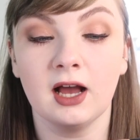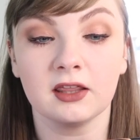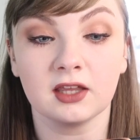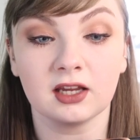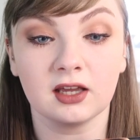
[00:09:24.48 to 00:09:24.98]
I
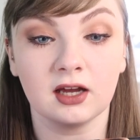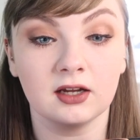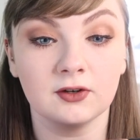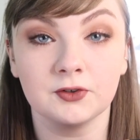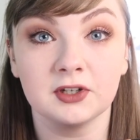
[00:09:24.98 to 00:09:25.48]
think
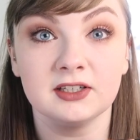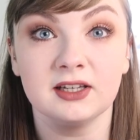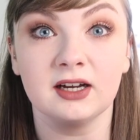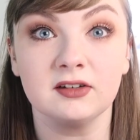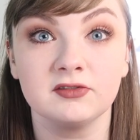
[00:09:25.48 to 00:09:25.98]
I already
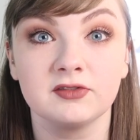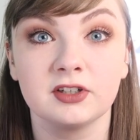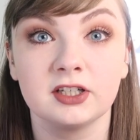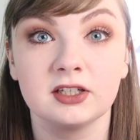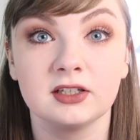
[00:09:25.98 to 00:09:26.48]
have
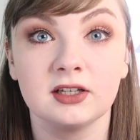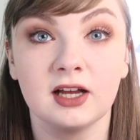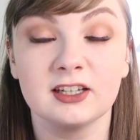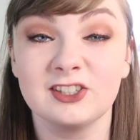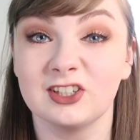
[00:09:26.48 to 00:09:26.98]

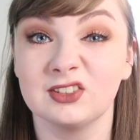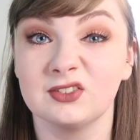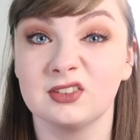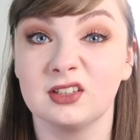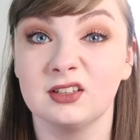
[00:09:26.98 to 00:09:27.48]

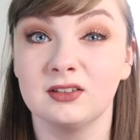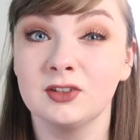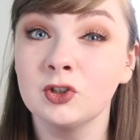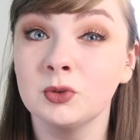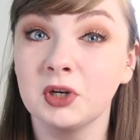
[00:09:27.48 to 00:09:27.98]
eyeshadows that
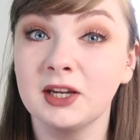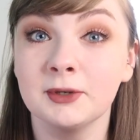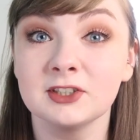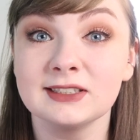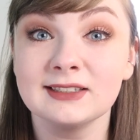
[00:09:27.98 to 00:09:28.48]
do pretty
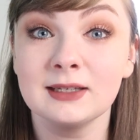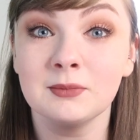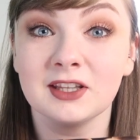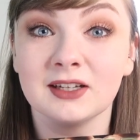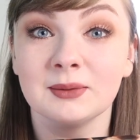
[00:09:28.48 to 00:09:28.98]
much the
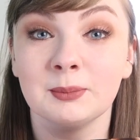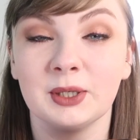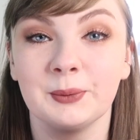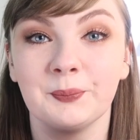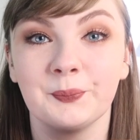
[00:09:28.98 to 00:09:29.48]
same thing.
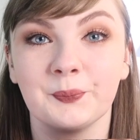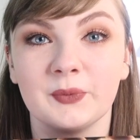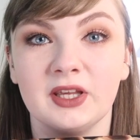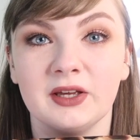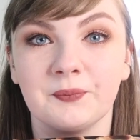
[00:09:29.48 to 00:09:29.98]
But
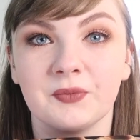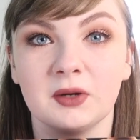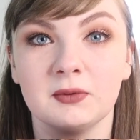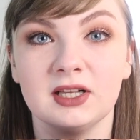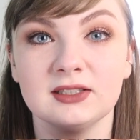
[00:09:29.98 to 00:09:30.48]
yeah,
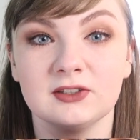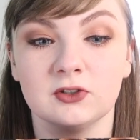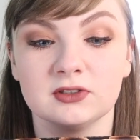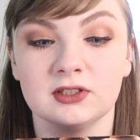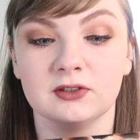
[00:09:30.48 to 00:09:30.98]
I'm glad I
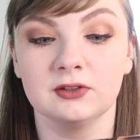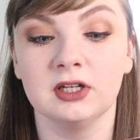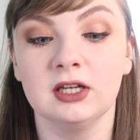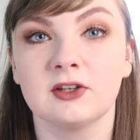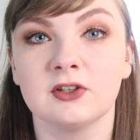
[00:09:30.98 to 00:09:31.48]
got it though.
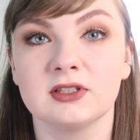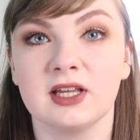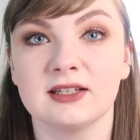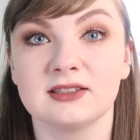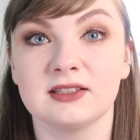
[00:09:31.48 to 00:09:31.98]
Good
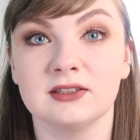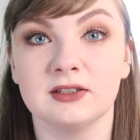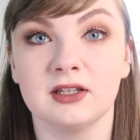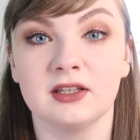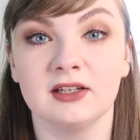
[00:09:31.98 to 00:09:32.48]
to add
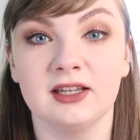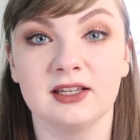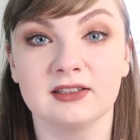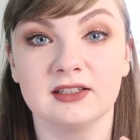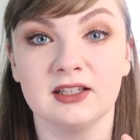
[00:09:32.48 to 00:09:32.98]
to the
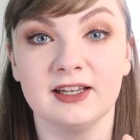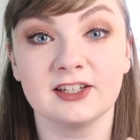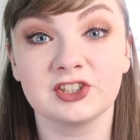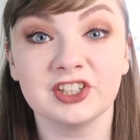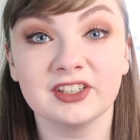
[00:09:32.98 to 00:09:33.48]
Naked
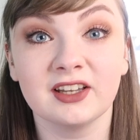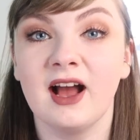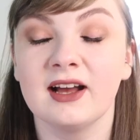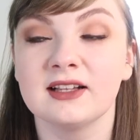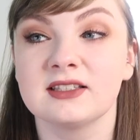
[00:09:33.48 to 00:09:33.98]
collection.
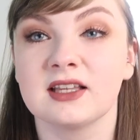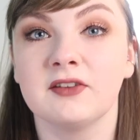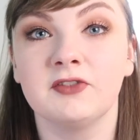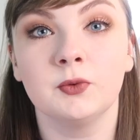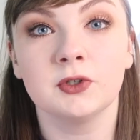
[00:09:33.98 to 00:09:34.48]
And
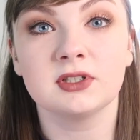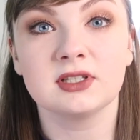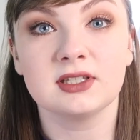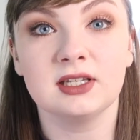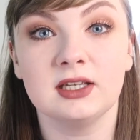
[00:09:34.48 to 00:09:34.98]
if you want to
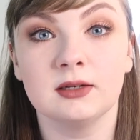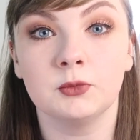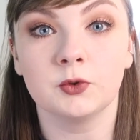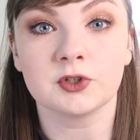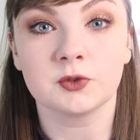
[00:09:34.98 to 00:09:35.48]
see
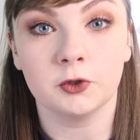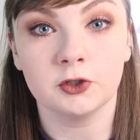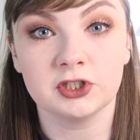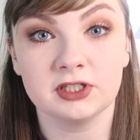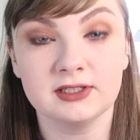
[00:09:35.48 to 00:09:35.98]
more
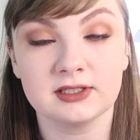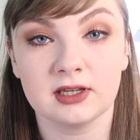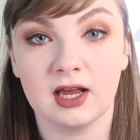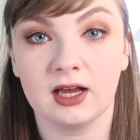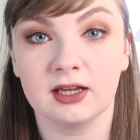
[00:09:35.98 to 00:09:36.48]
swatches,
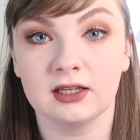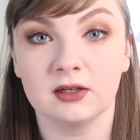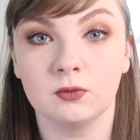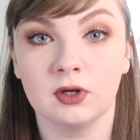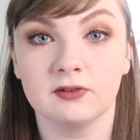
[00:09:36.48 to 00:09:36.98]
I
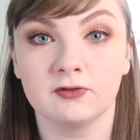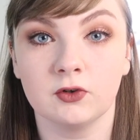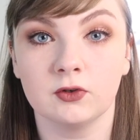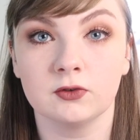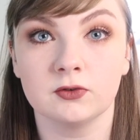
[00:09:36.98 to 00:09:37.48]
have
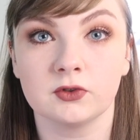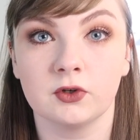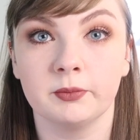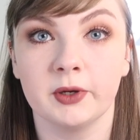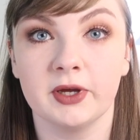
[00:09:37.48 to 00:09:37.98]
got those
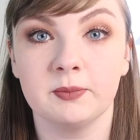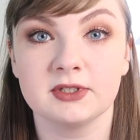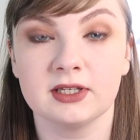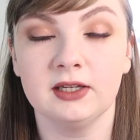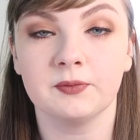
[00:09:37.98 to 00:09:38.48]
on my
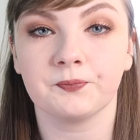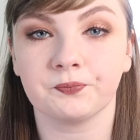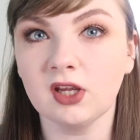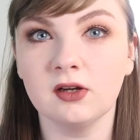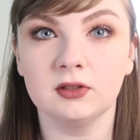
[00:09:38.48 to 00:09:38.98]
website.
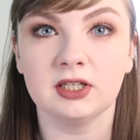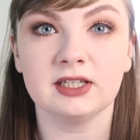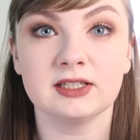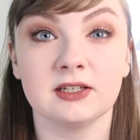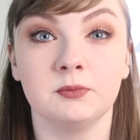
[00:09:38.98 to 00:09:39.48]
I'll
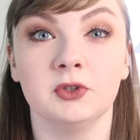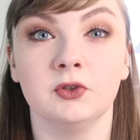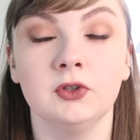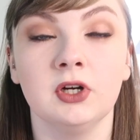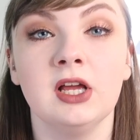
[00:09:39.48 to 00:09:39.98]
link it down
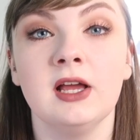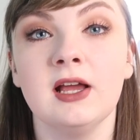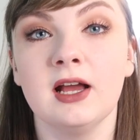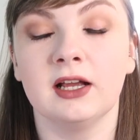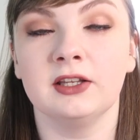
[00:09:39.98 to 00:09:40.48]
below
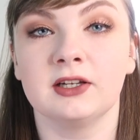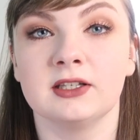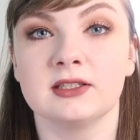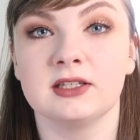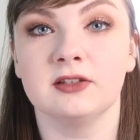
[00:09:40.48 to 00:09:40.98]
and you
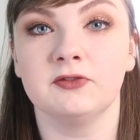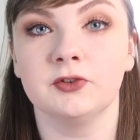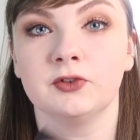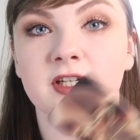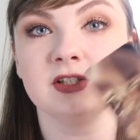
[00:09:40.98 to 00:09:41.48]
can see the
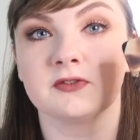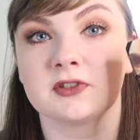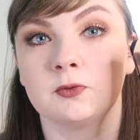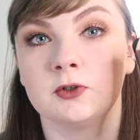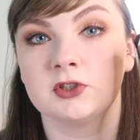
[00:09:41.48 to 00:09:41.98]
full range of
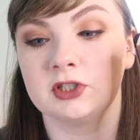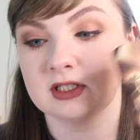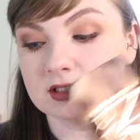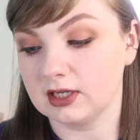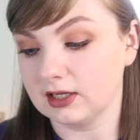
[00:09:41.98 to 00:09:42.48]

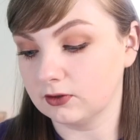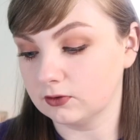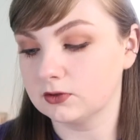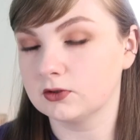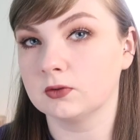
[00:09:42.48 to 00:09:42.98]
swatches. And I
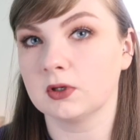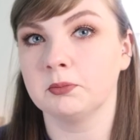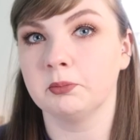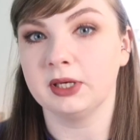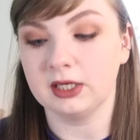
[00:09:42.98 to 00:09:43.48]
also
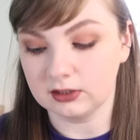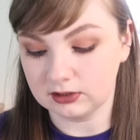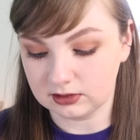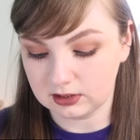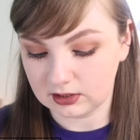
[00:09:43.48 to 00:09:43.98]

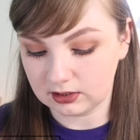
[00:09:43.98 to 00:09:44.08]
compared